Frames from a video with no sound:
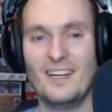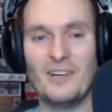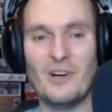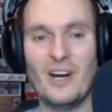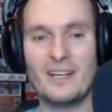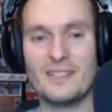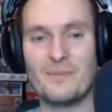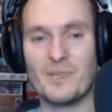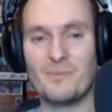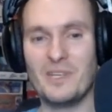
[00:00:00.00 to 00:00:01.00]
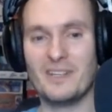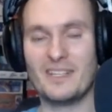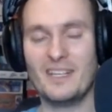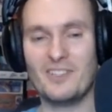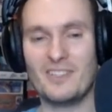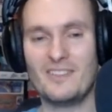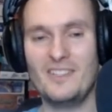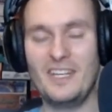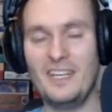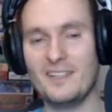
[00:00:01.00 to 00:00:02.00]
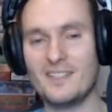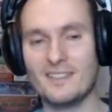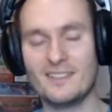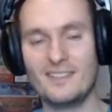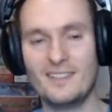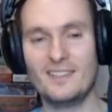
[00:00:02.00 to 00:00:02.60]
how hard this must be, like having three kids and